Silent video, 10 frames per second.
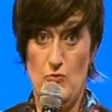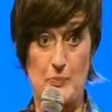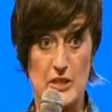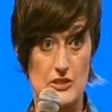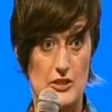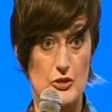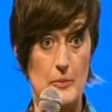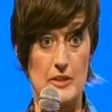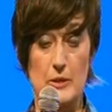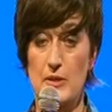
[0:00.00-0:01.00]
repeatedly
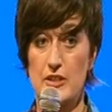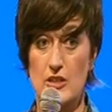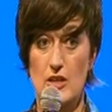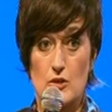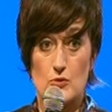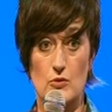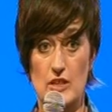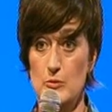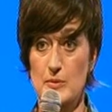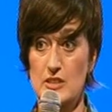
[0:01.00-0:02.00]
trap a nipple in a car door.
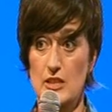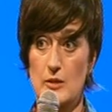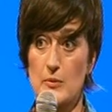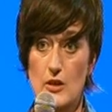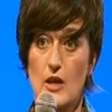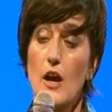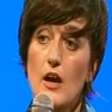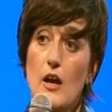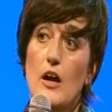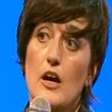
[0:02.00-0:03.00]
That would be silly, but
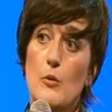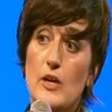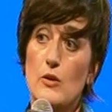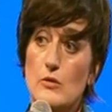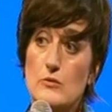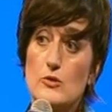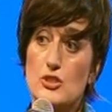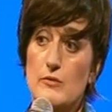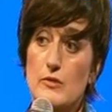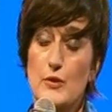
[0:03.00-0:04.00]
I will
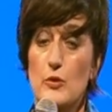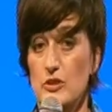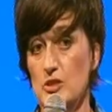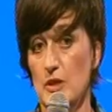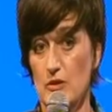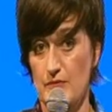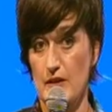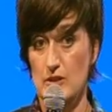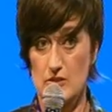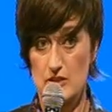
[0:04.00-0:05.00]
shovel food into my own
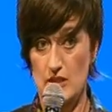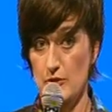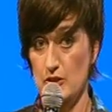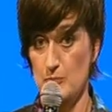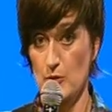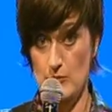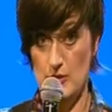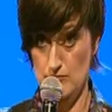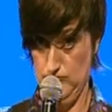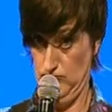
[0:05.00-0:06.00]
face until I reach a point
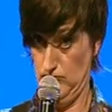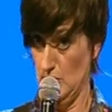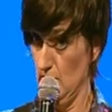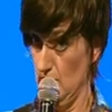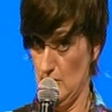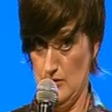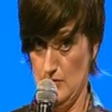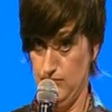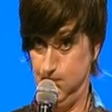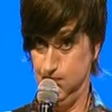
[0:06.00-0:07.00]
where I go, oh,
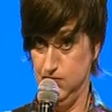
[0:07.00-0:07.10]
God.